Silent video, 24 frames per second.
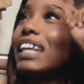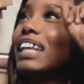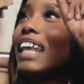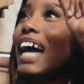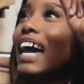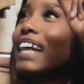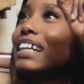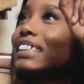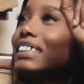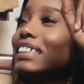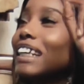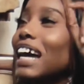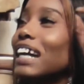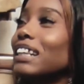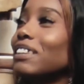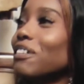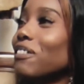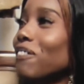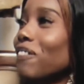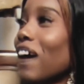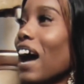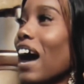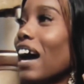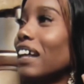lights and the
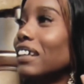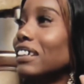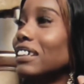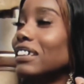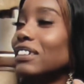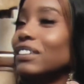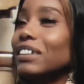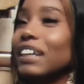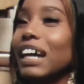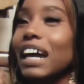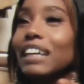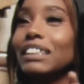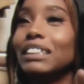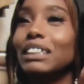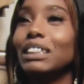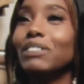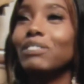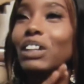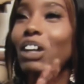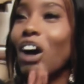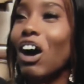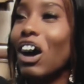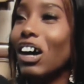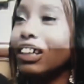fan. You can't
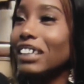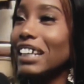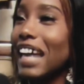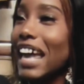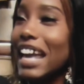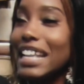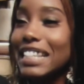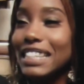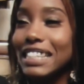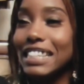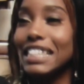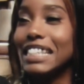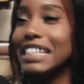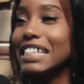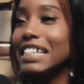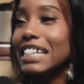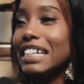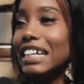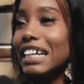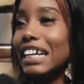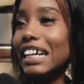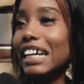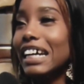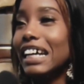even on AC.
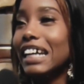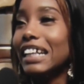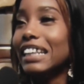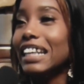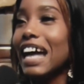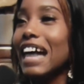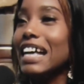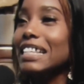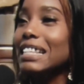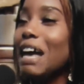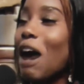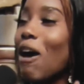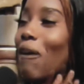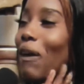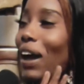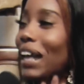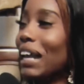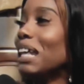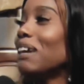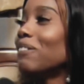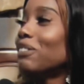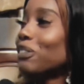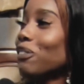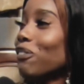That's how I
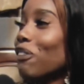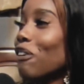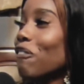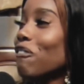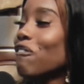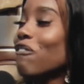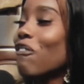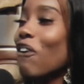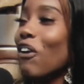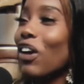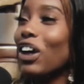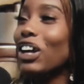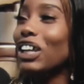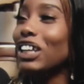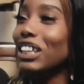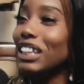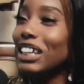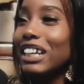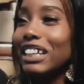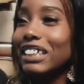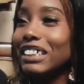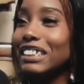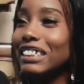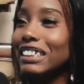lived for 4
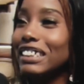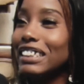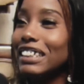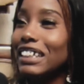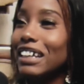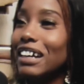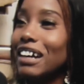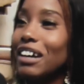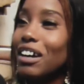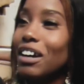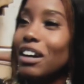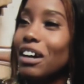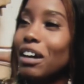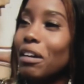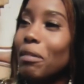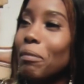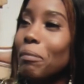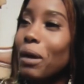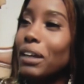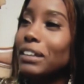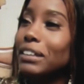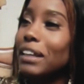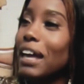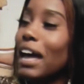years.
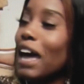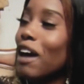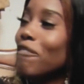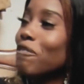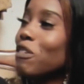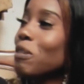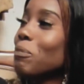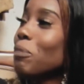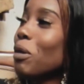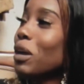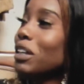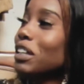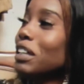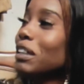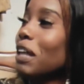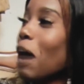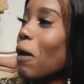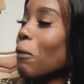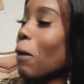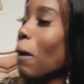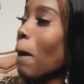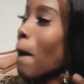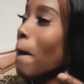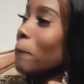But everybody
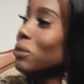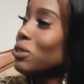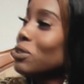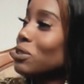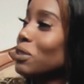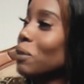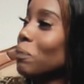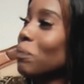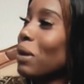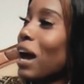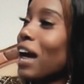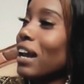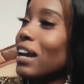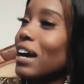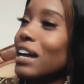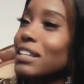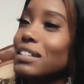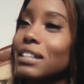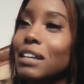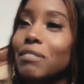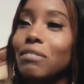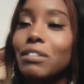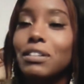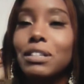that will come to the palace,
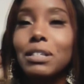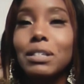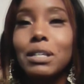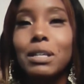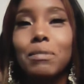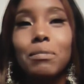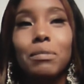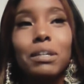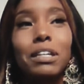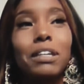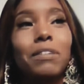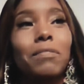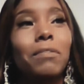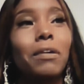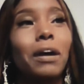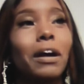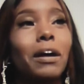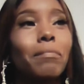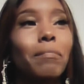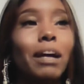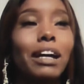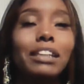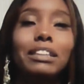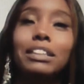they will see me
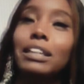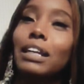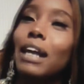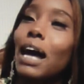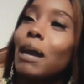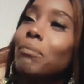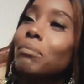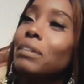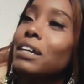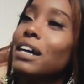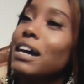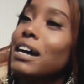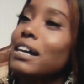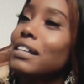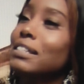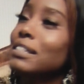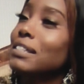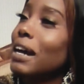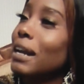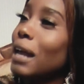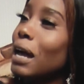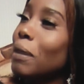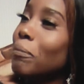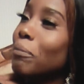wearing my jalamias
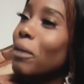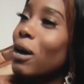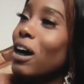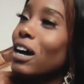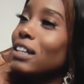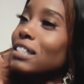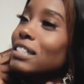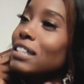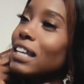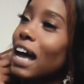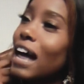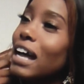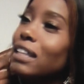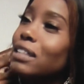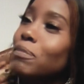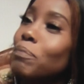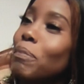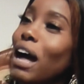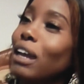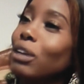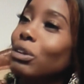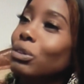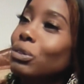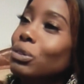that I bought at
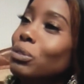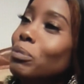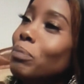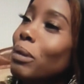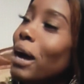Balogun